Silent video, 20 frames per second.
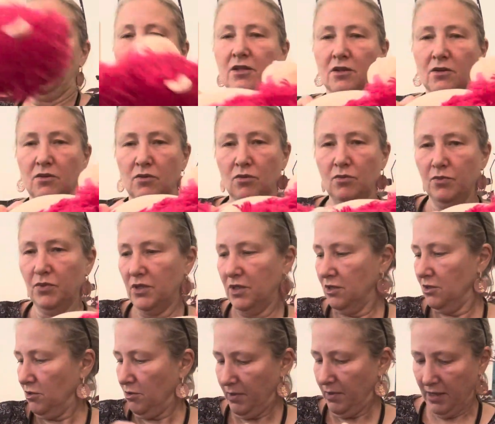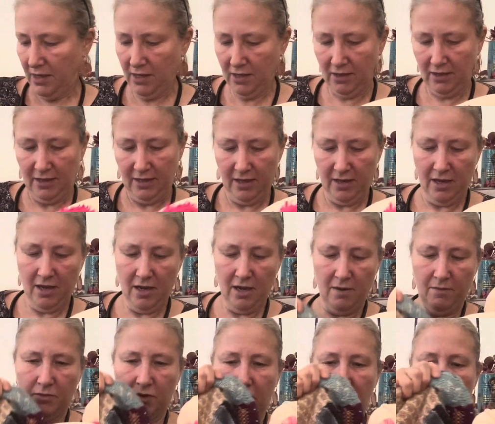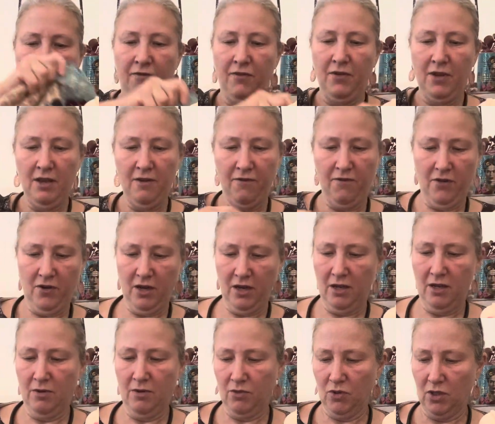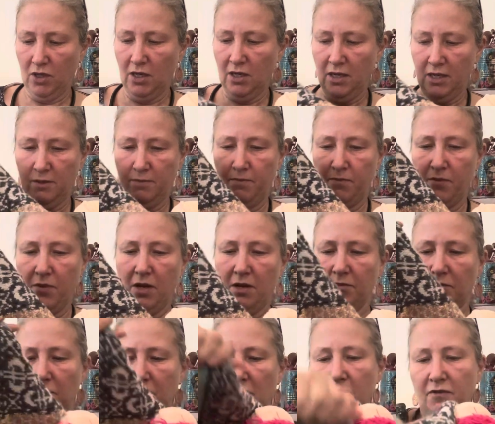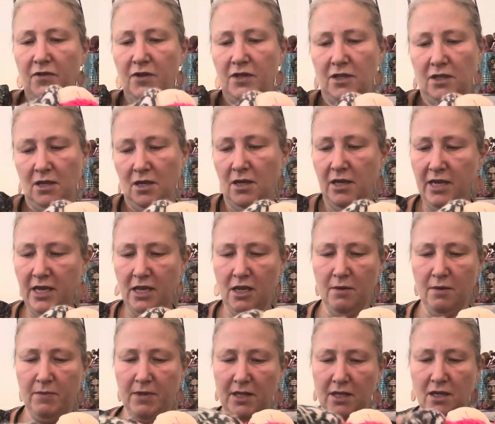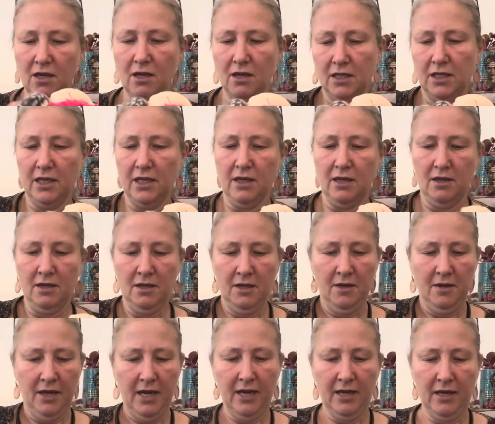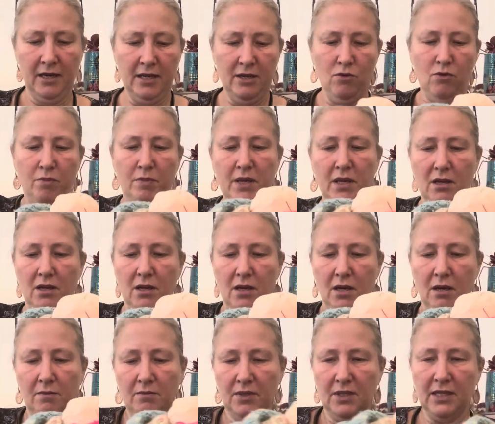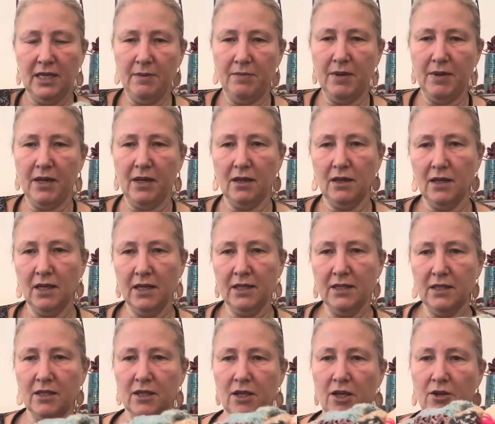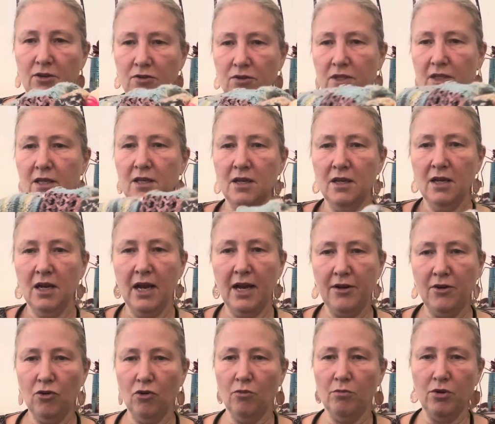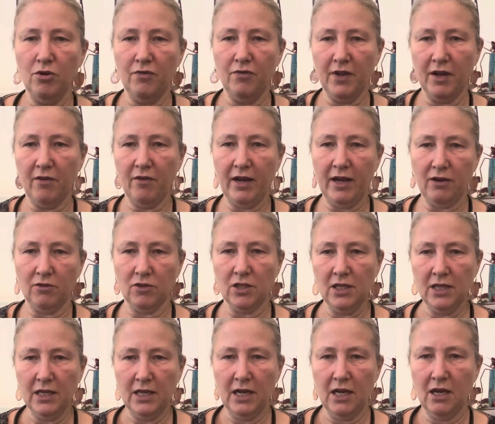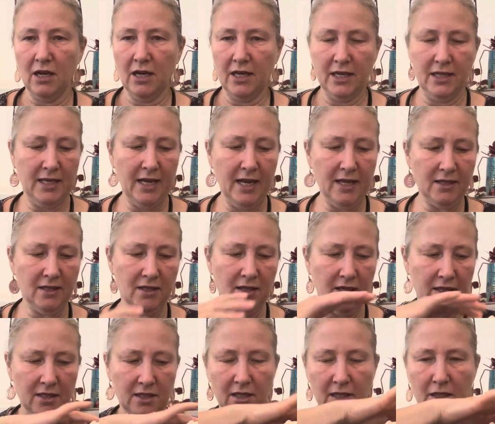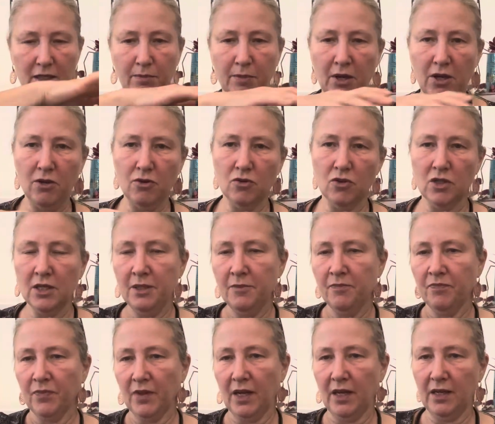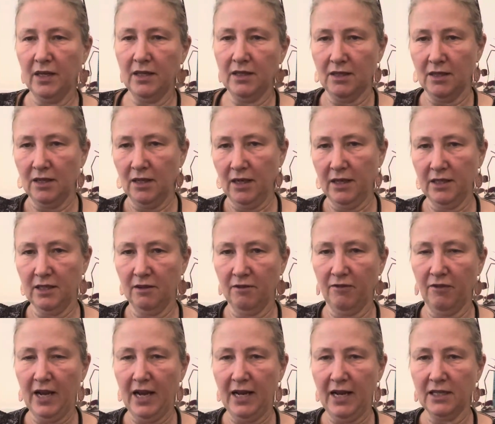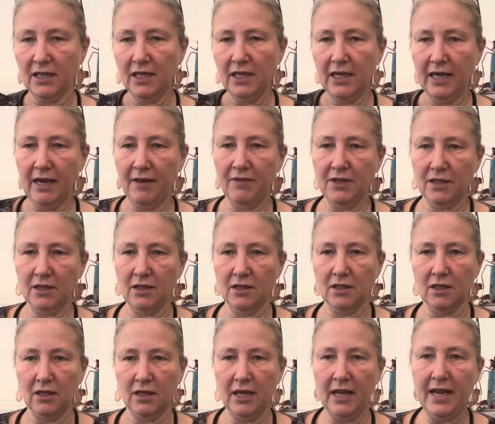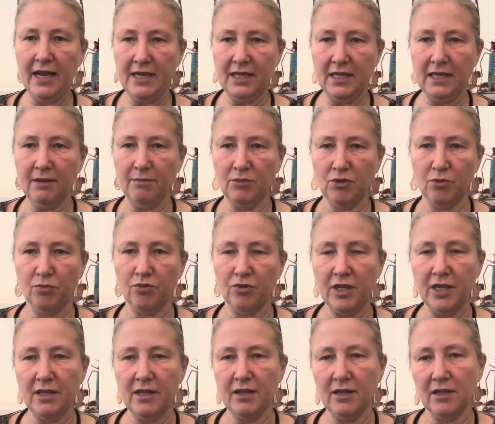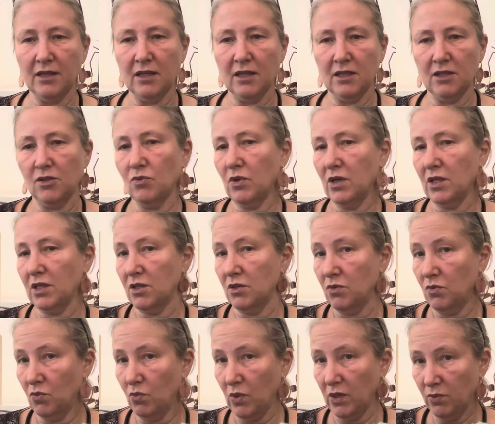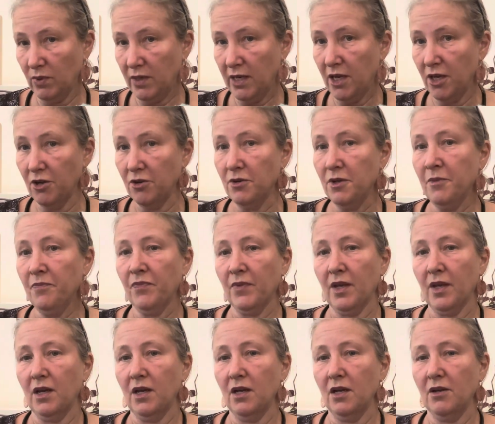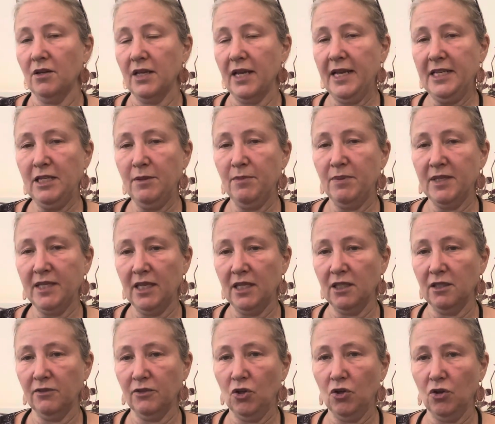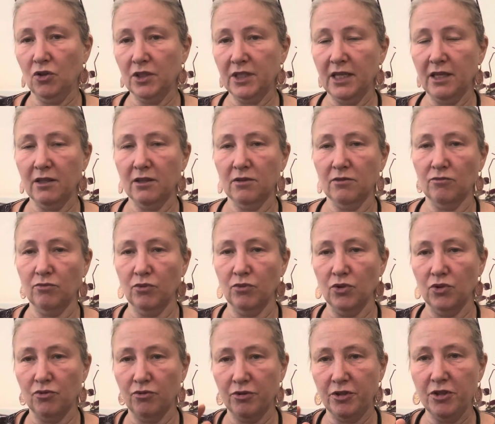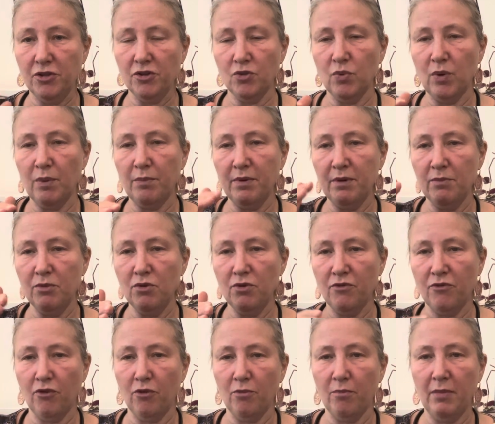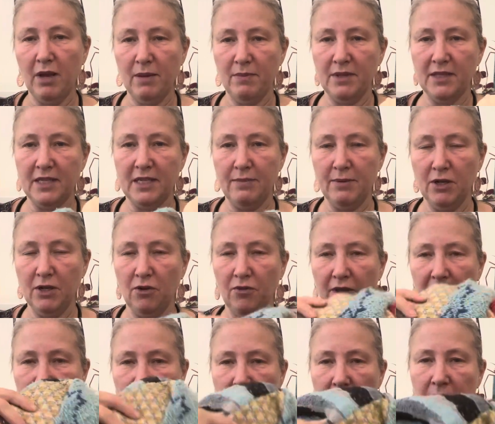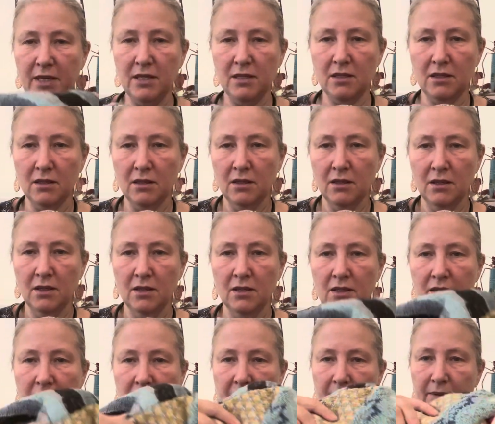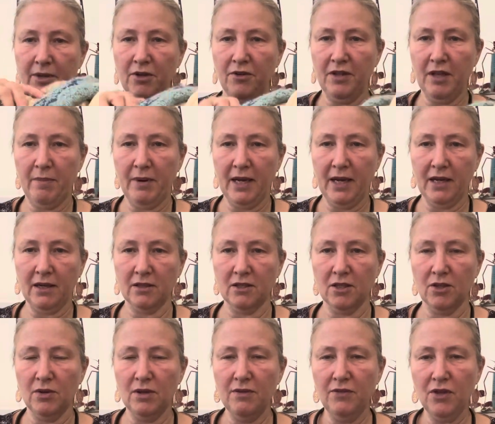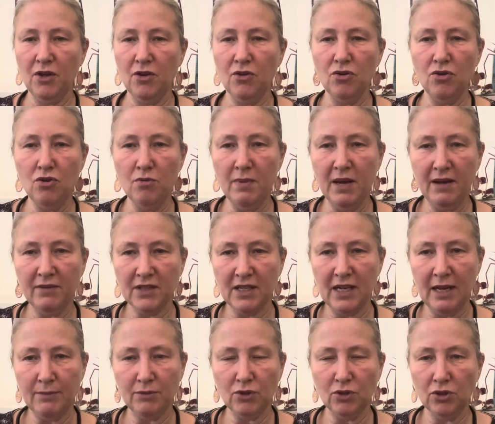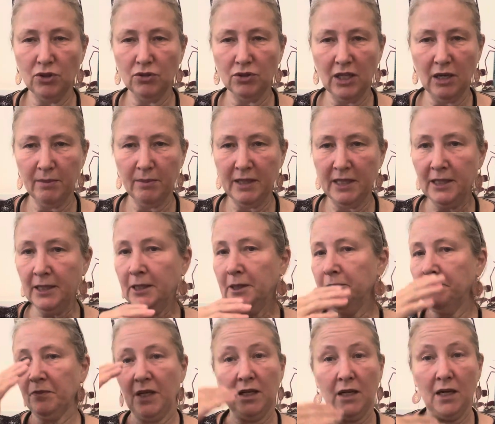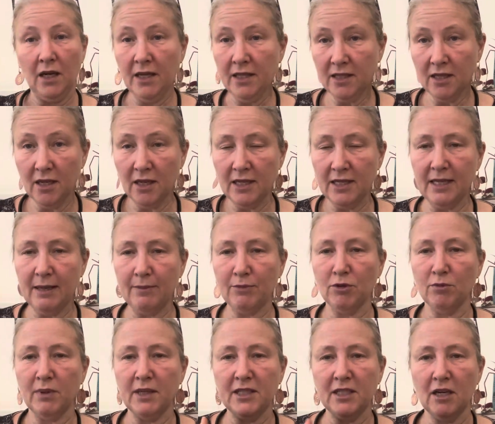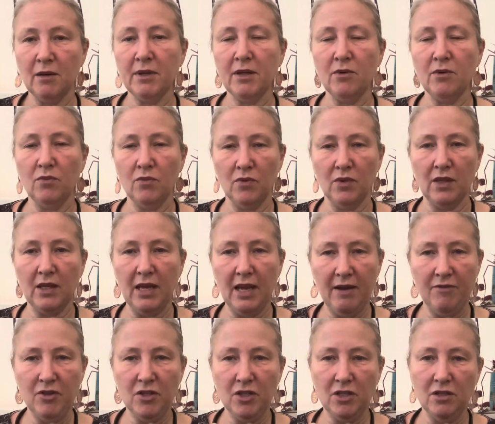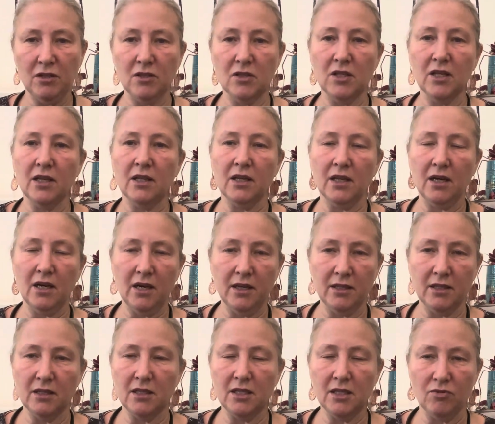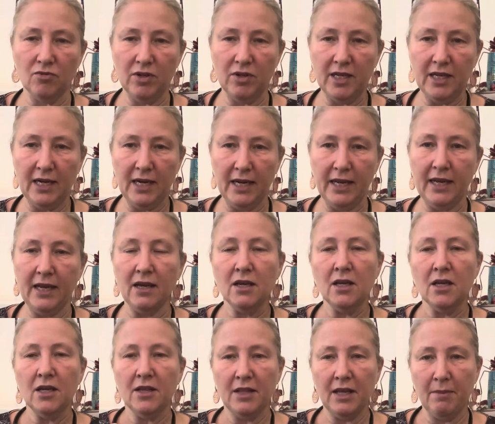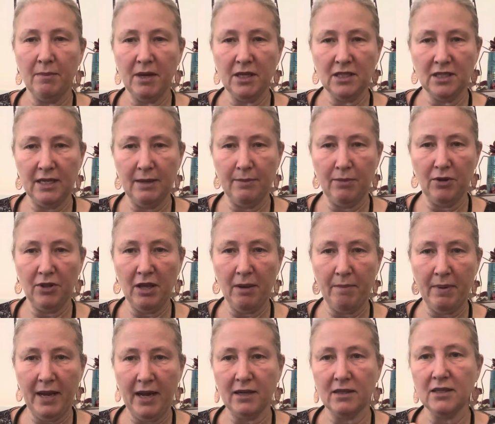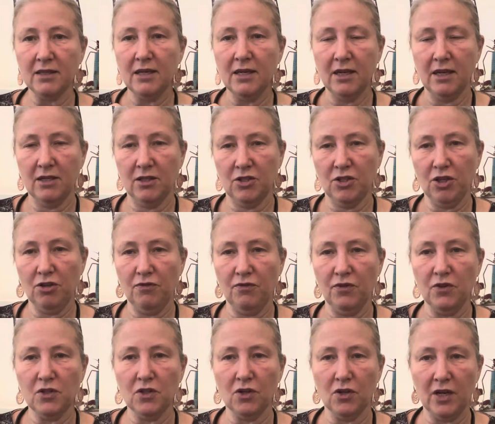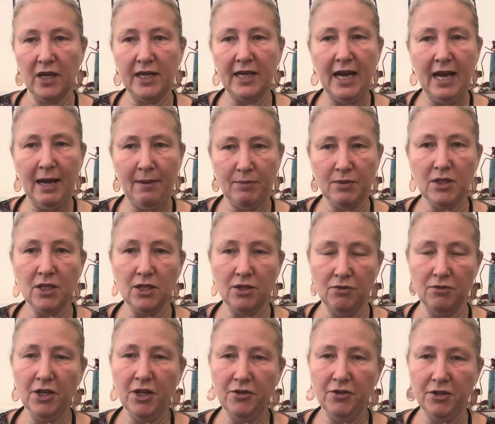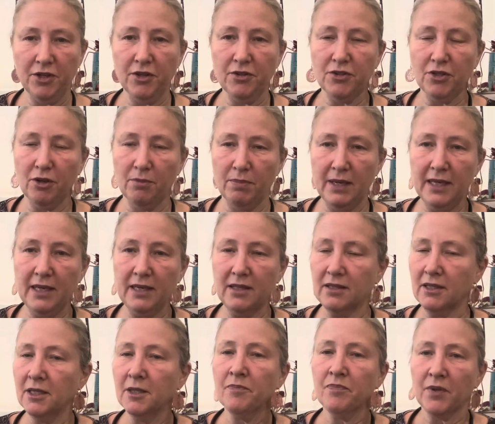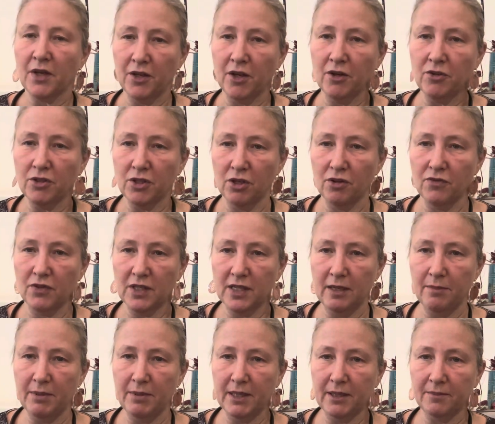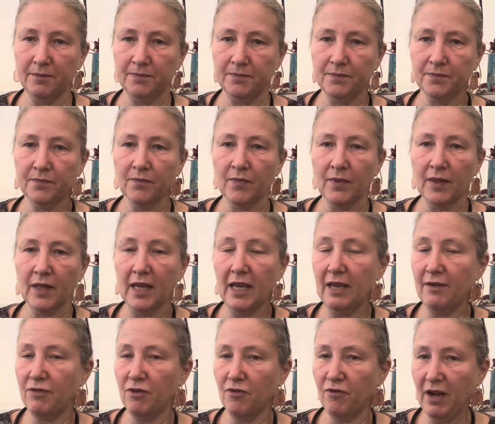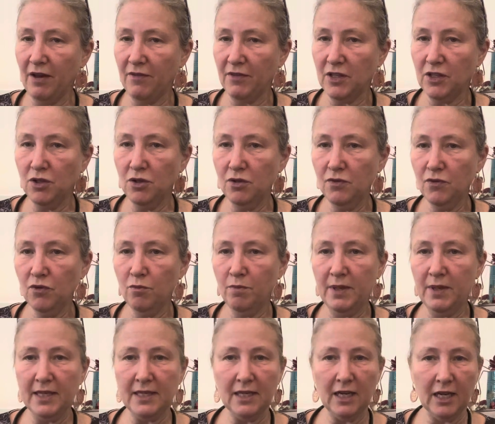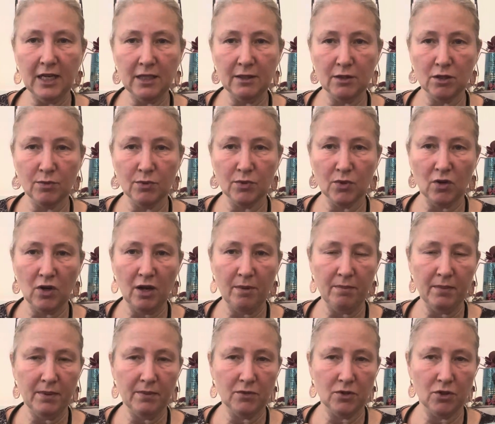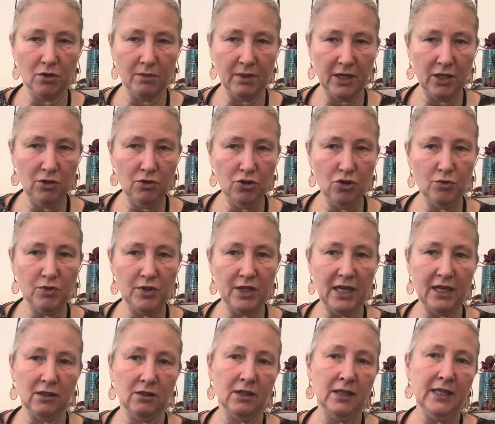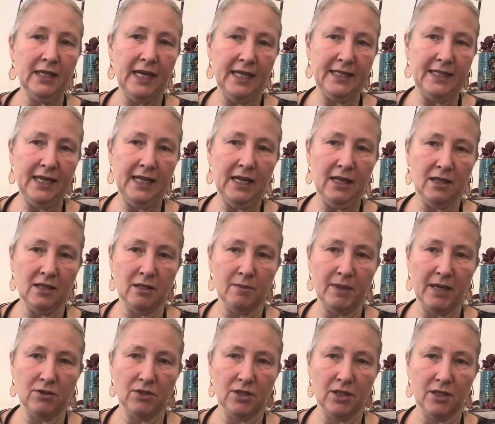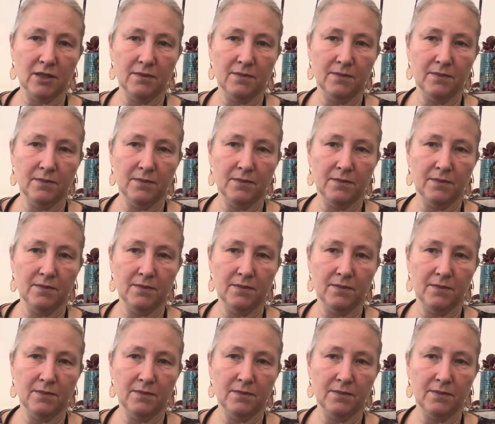So, oops, sorry about this. So if he was on a nice surface, he could be tucked in, and he will be sleeping nice and cozy and not moving around. His head's nice and exposed, and he's nice and flat, and this is going to aid him to breathe. And as we know, 80% of cot death was reduced when we moved from babies sleeping on their tummies to sleeping on their back. So even though you may have slept on your tummy, and I certainly slept on my tummy, the evidence and the guidance is really clear. They must sleep on their backs, and sofas are an absolute no-no. So please, no sofa sleeping. If you found this useful, please like and subscribe to my YouTube channel and tell others about it.